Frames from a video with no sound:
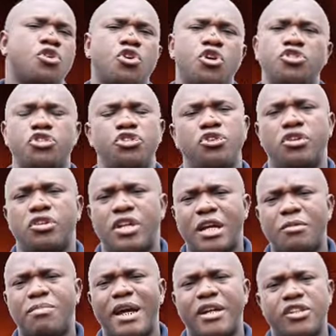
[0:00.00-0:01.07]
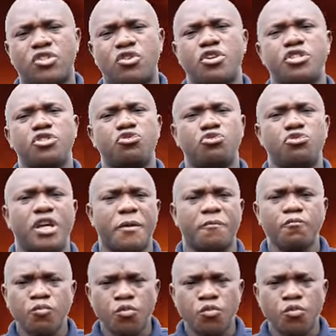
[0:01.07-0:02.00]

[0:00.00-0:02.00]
continue on that by discussing today